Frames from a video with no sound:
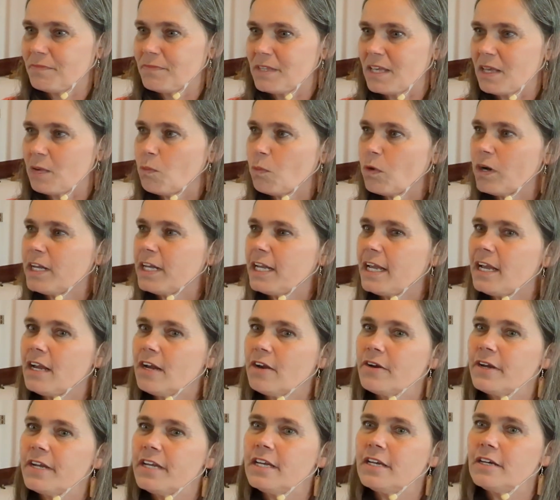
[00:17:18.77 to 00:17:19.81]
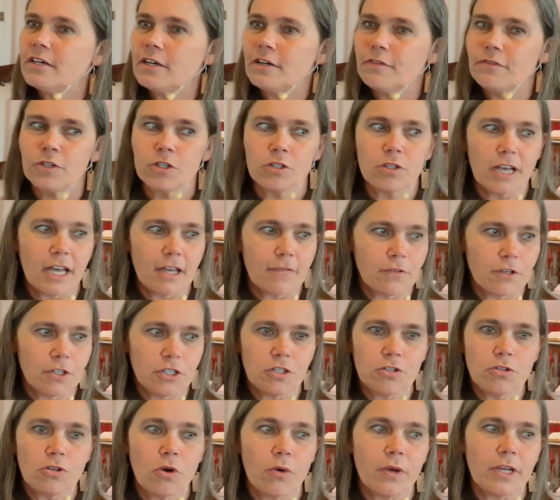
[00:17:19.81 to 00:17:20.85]
In what area of your life are
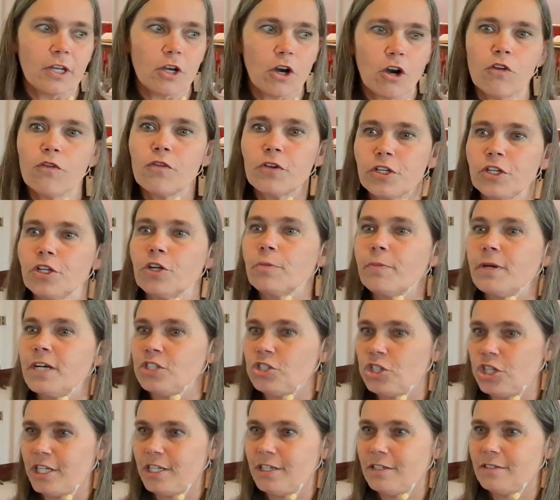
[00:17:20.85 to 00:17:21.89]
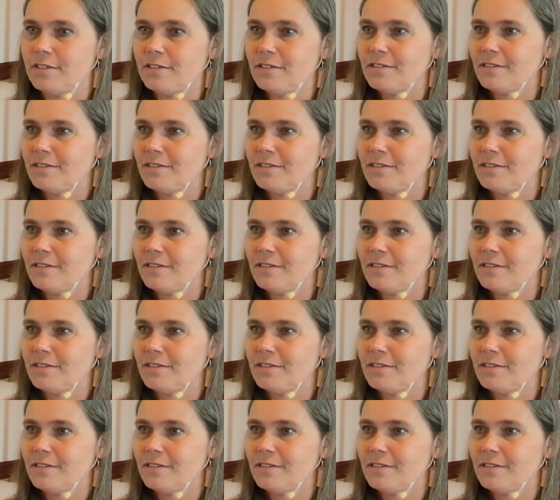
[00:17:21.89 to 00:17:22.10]
you going over your budget?